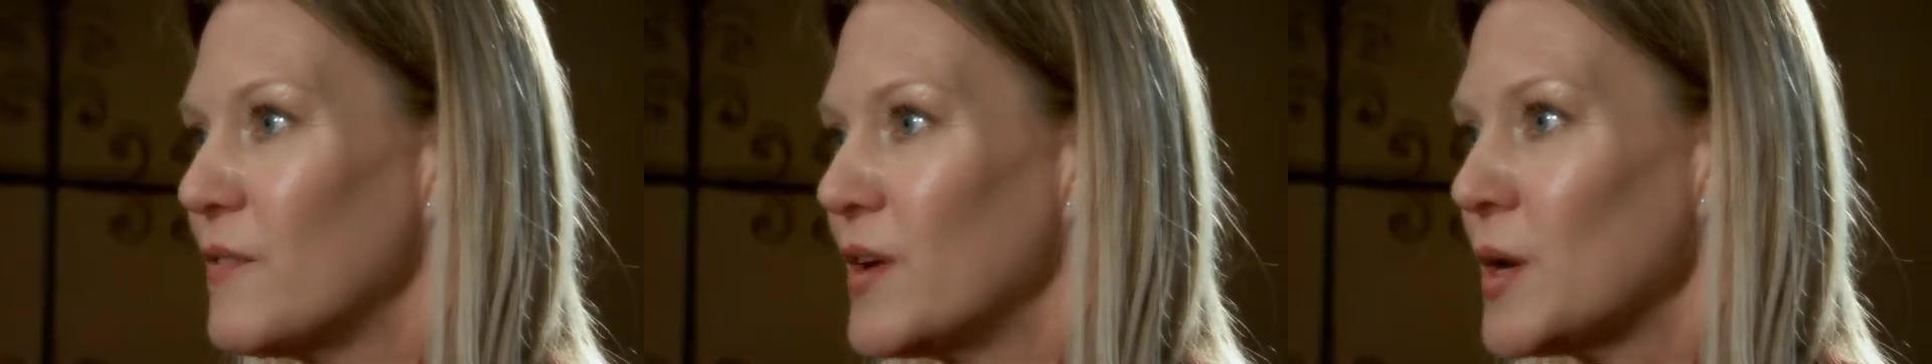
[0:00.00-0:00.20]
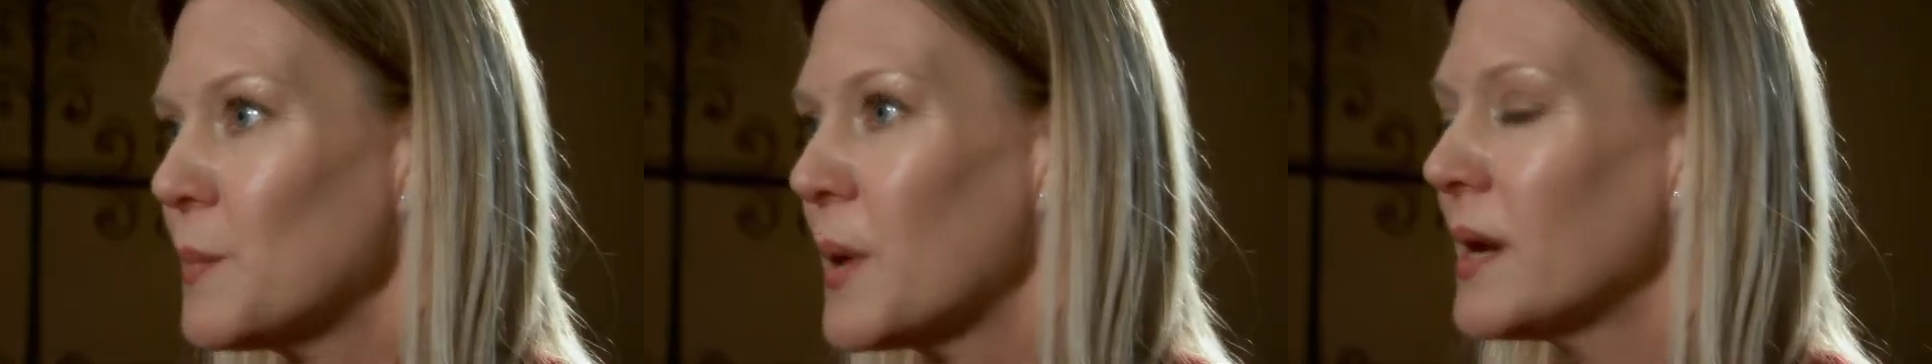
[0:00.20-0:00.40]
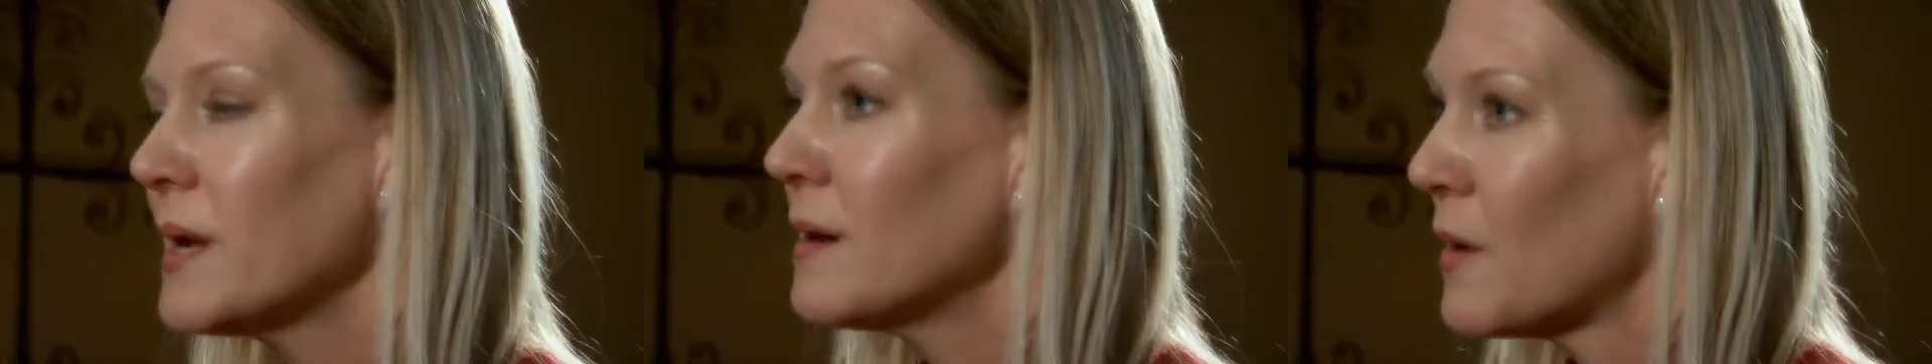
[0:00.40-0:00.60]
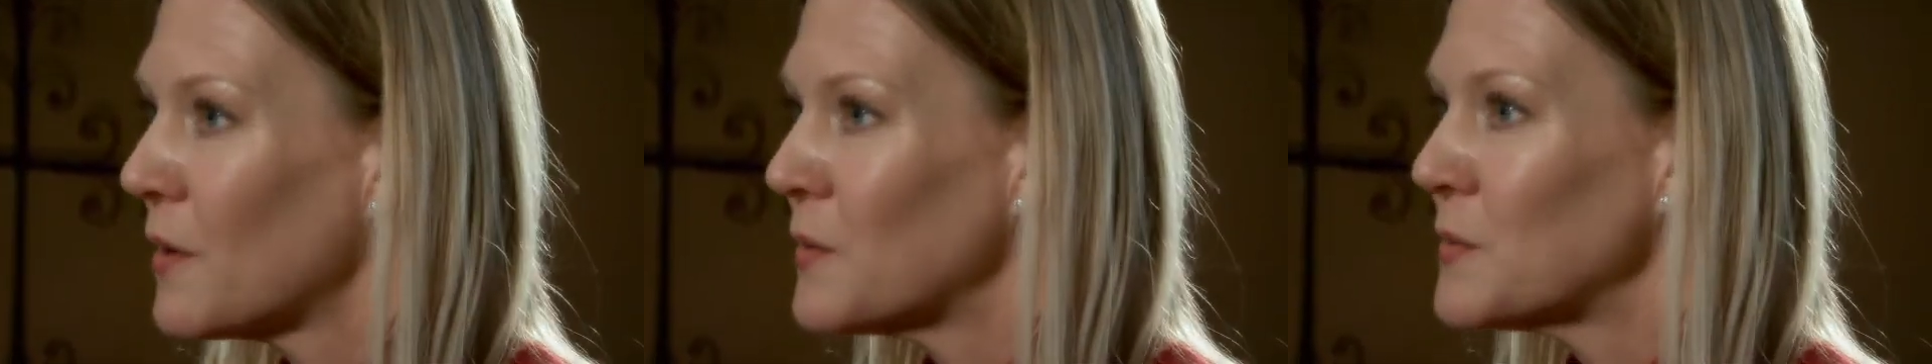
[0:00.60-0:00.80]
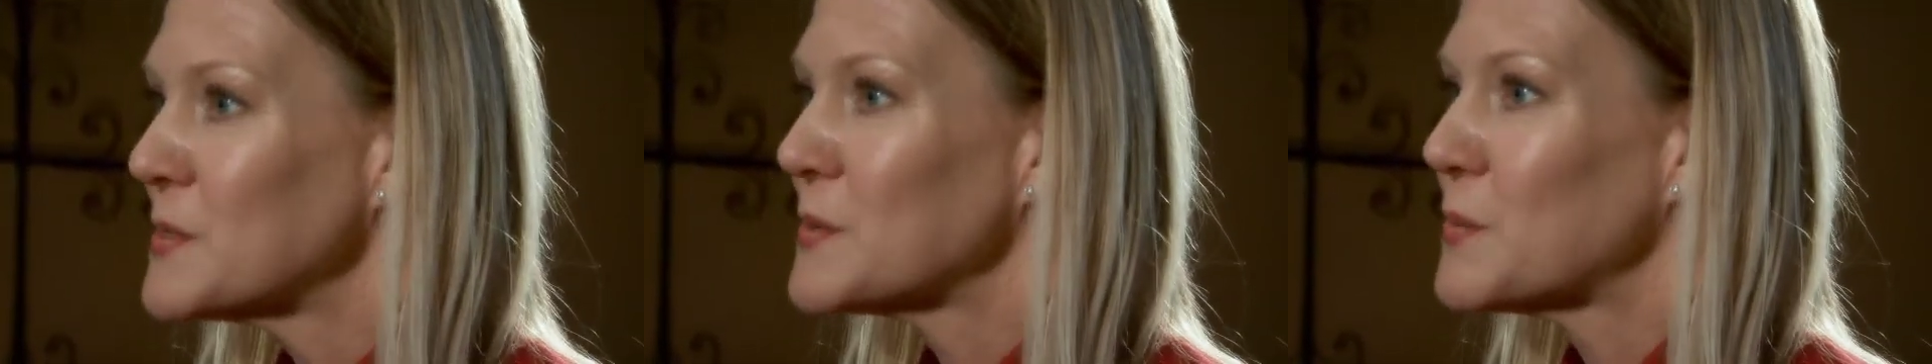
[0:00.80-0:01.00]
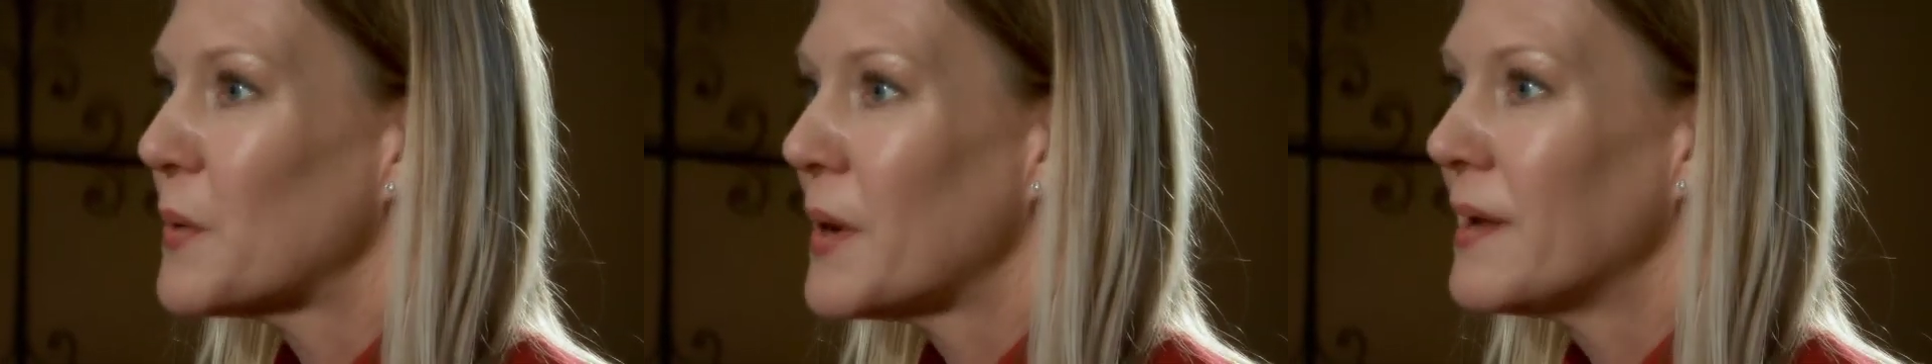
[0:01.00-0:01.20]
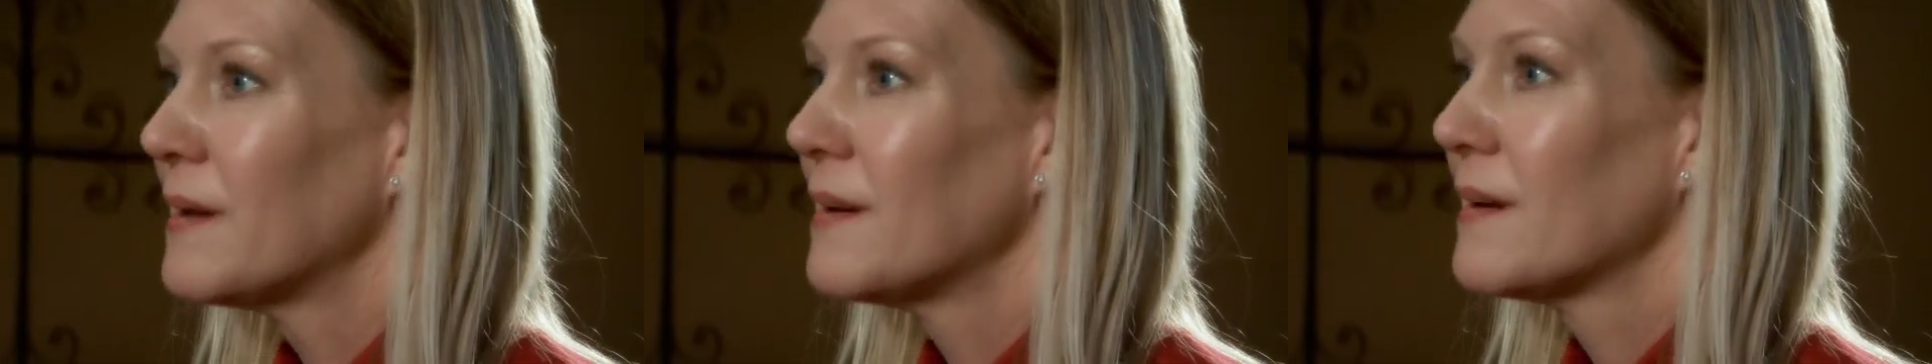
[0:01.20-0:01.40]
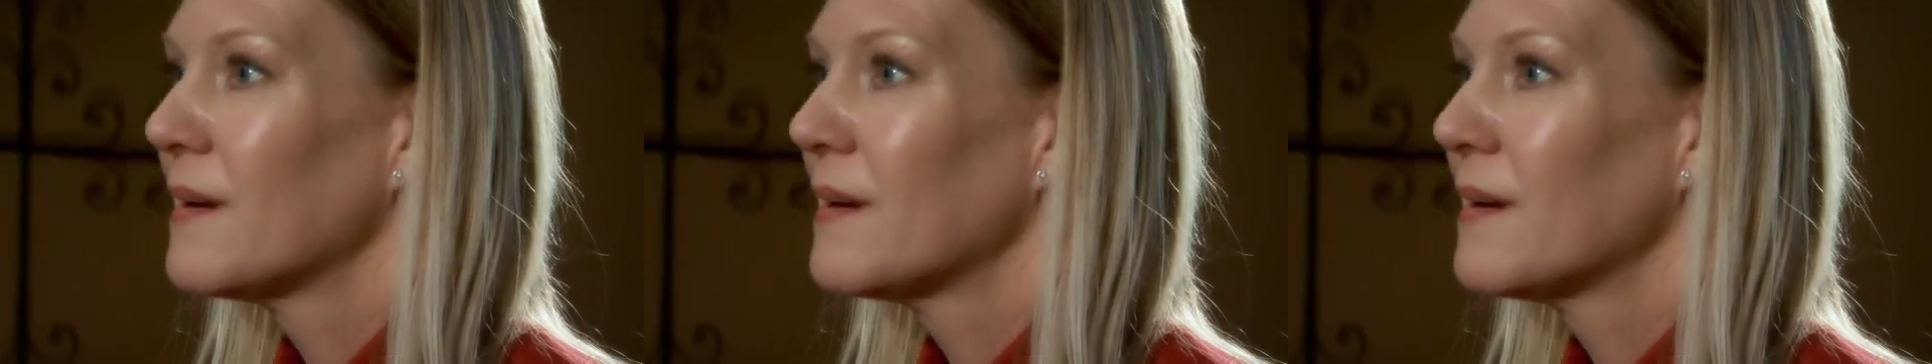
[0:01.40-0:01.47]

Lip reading: anybody knows what